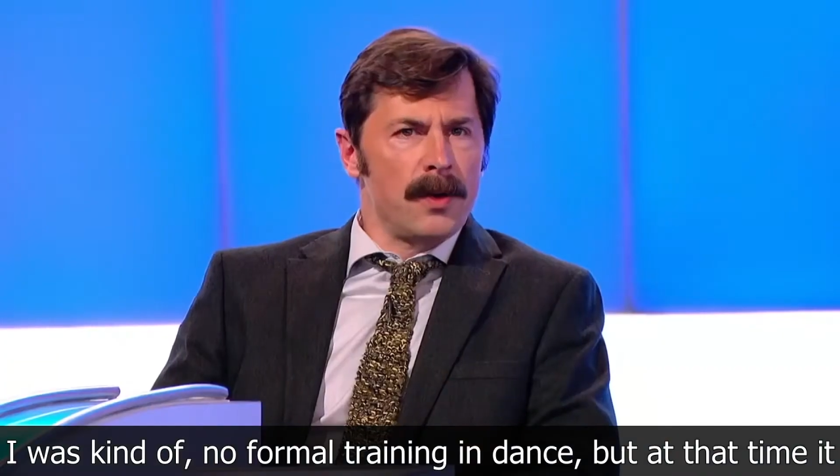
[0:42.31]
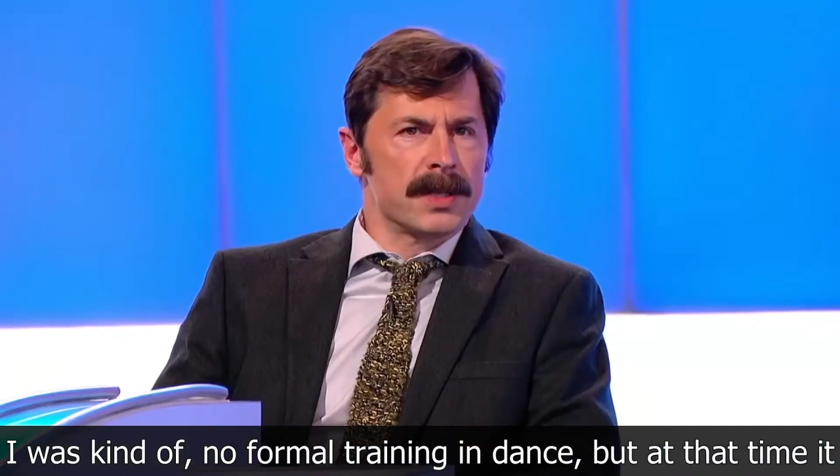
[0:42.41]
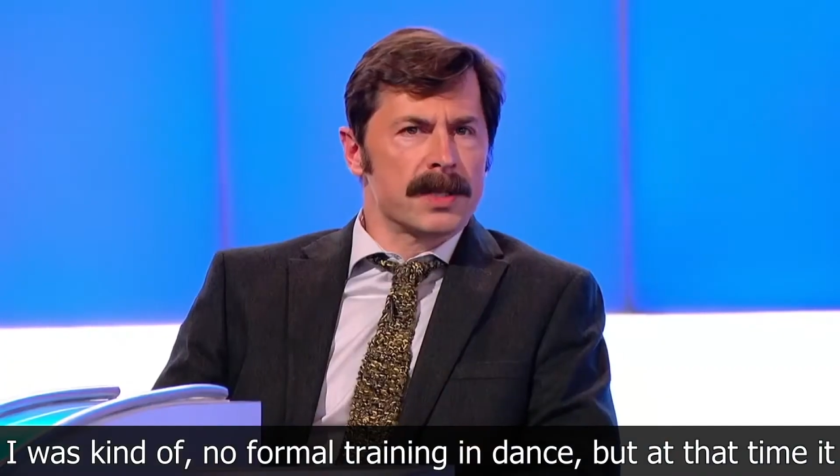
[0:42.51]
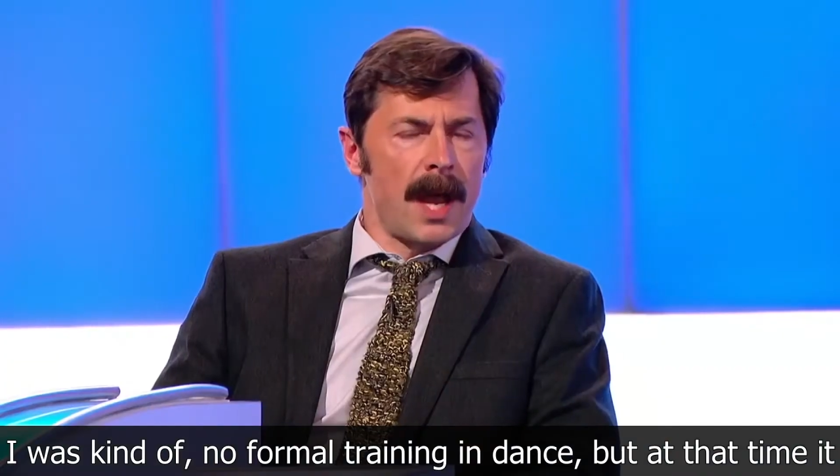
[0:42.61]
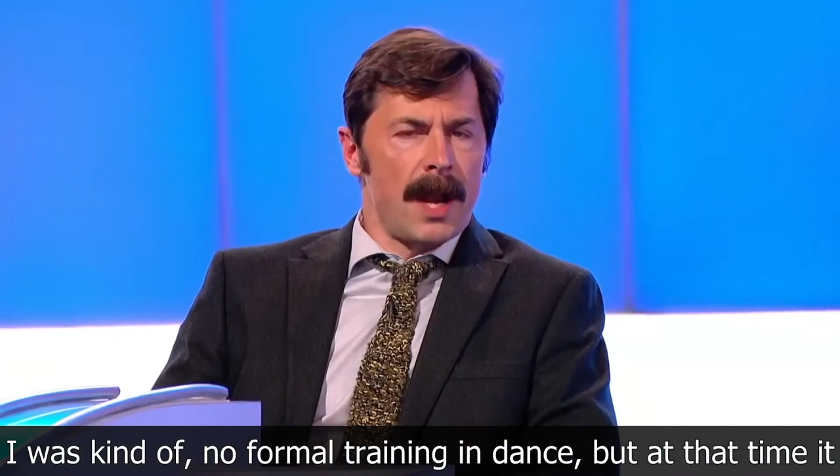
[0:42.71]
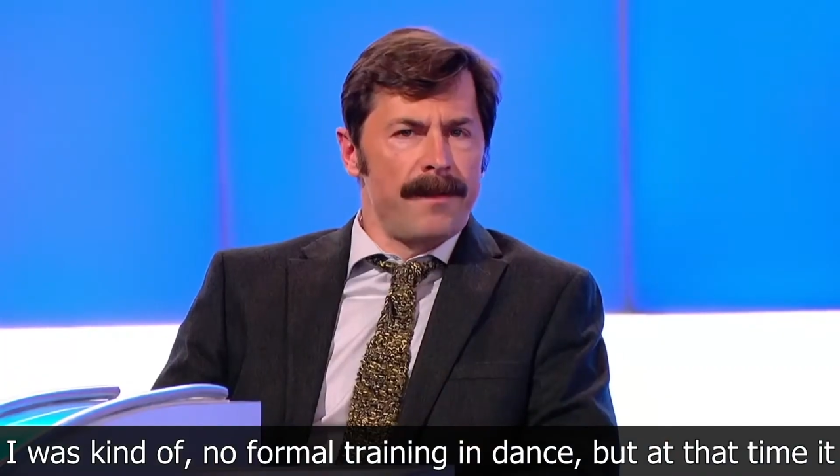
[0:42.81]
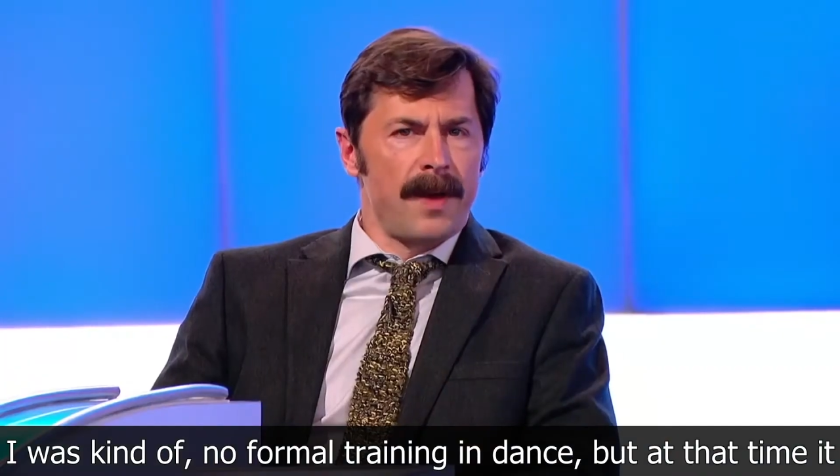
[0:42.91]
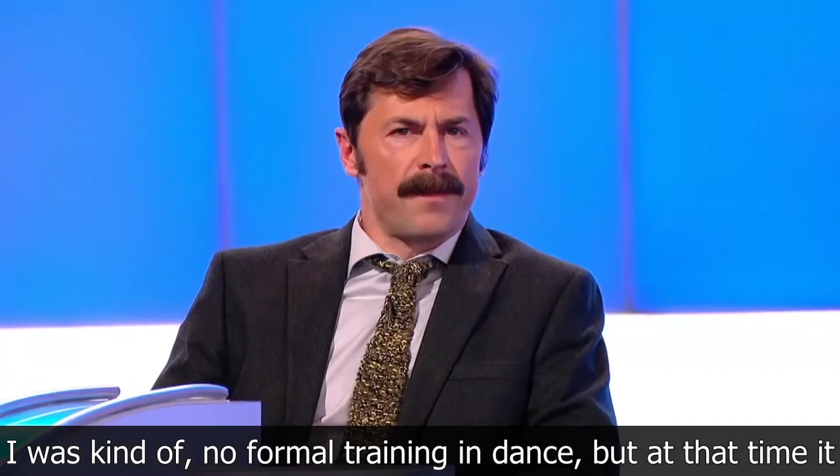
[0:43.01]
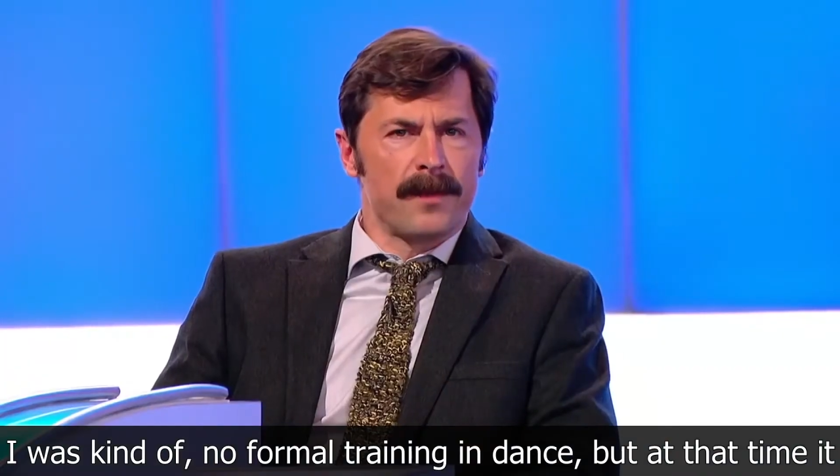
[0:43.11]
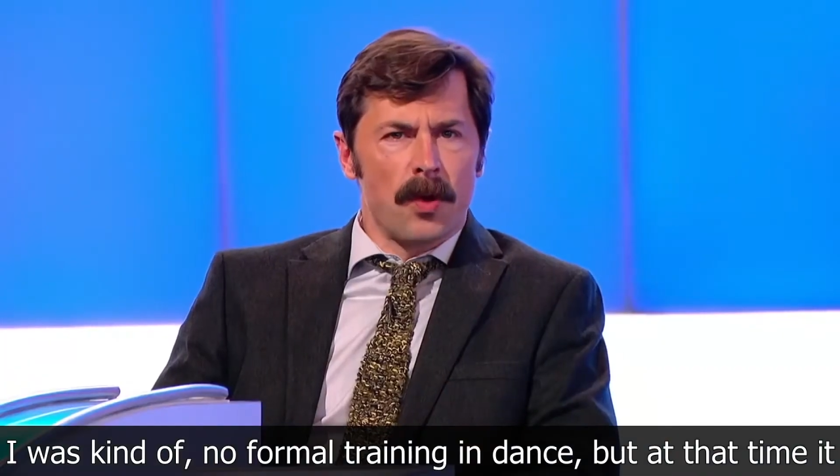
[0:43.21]
was kind of,
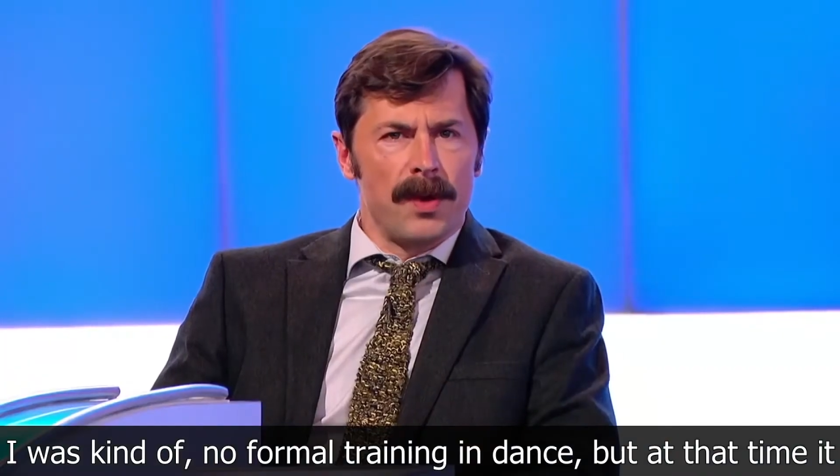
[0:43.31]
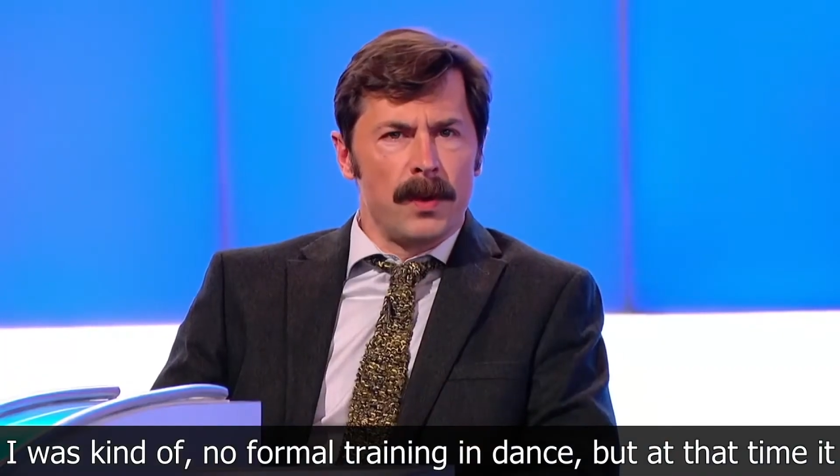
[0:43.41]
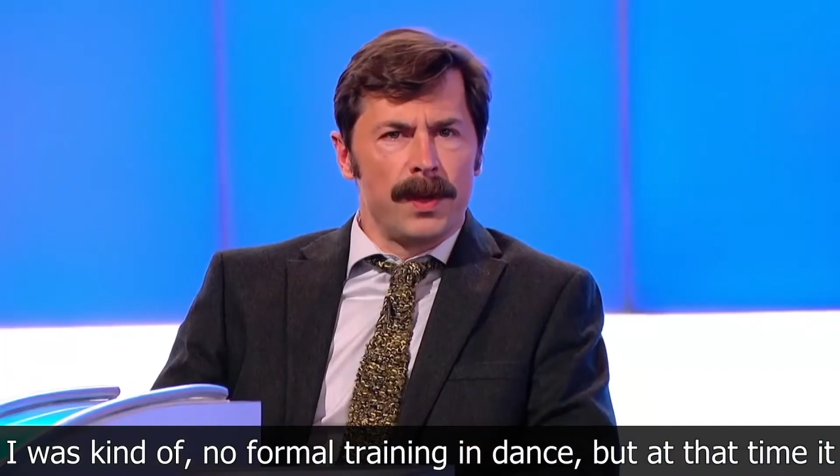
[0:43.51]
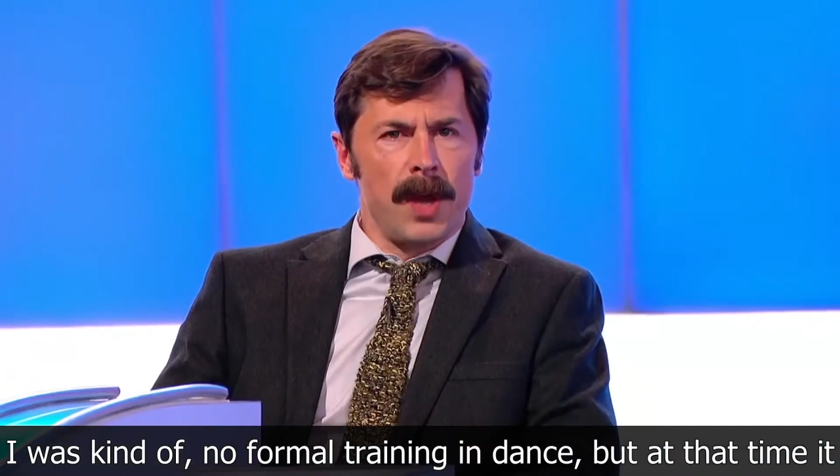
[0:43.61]
I've got, well,